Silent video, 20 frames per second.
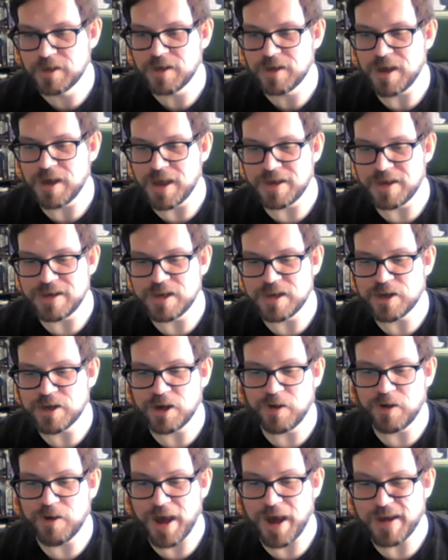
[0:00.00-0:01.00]
And
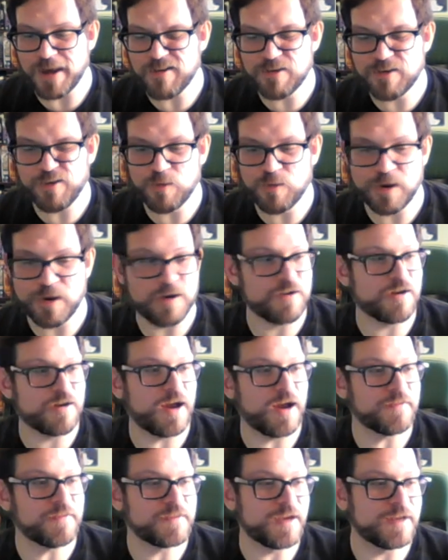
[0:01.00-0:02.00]
Nico, I don't know where you
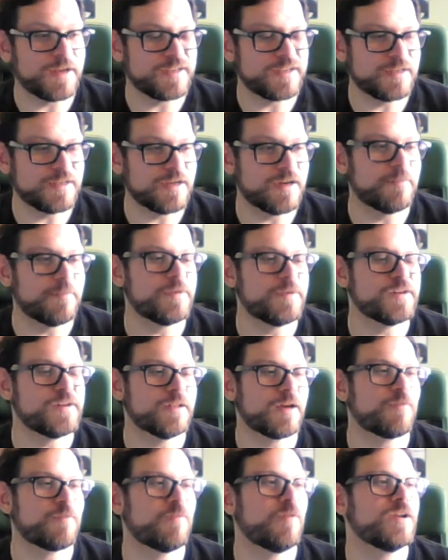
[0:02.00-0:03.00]
got the idea,
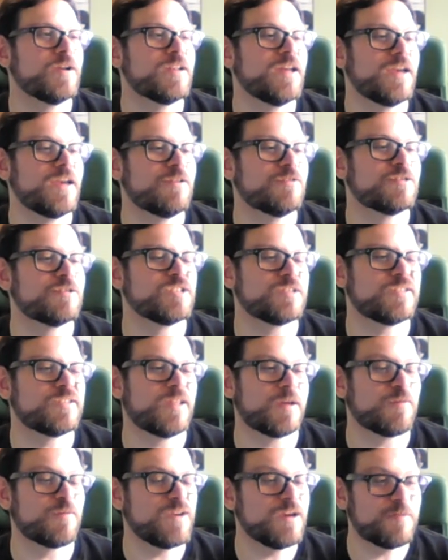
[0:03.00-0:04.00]
but like one day you just
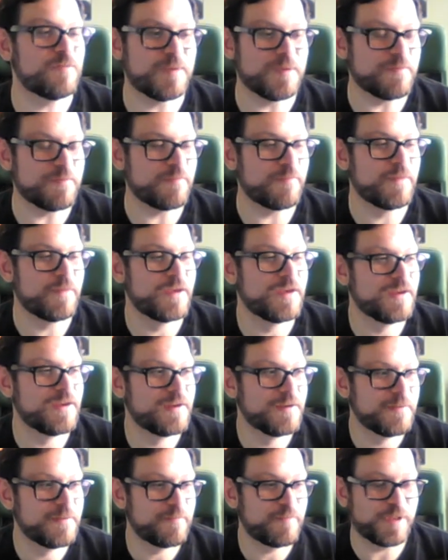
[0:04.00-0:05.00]
like we had been
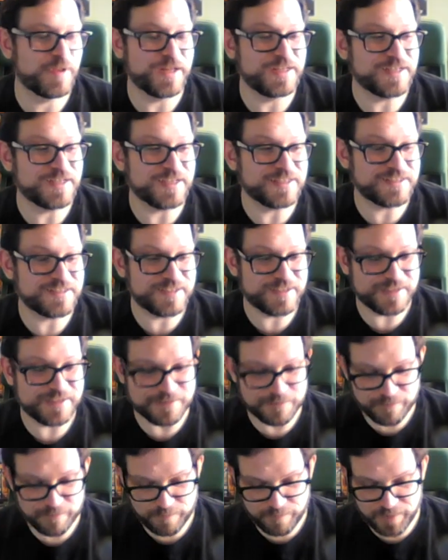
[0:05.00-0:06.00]
play testing it
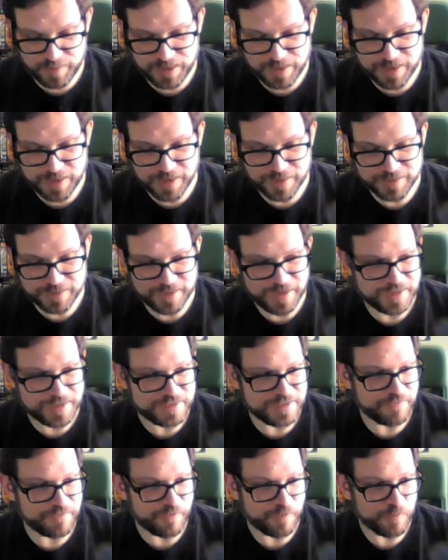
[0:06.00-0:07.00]
and beating on the
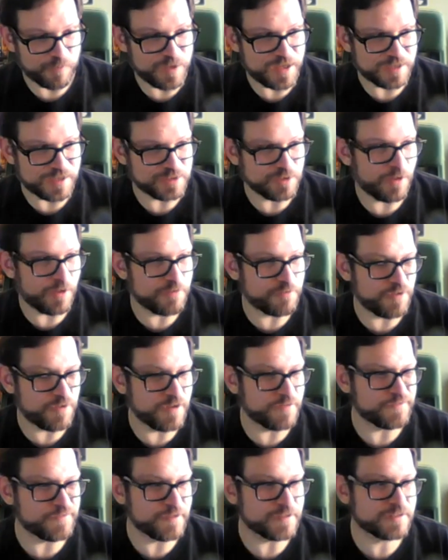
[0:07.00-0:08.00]
idea for weeks, all
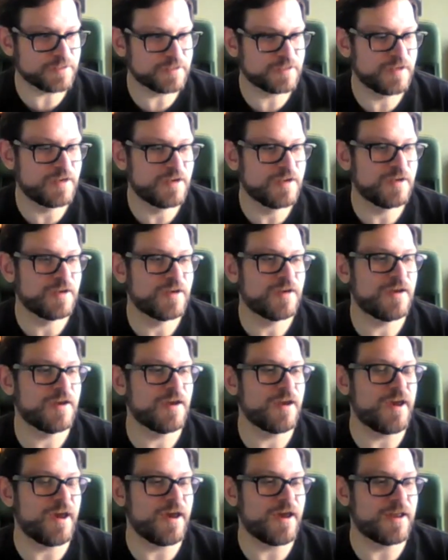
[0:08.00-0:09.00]
three of us.
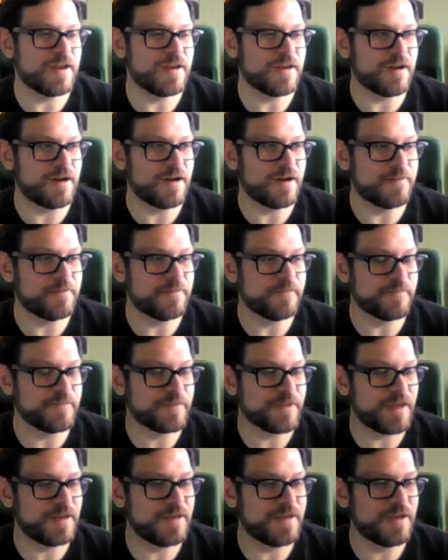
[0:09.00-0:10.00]
And
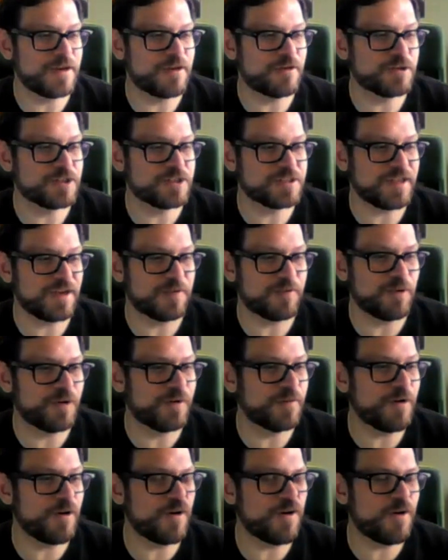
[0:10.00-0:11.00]
Nico just said, well,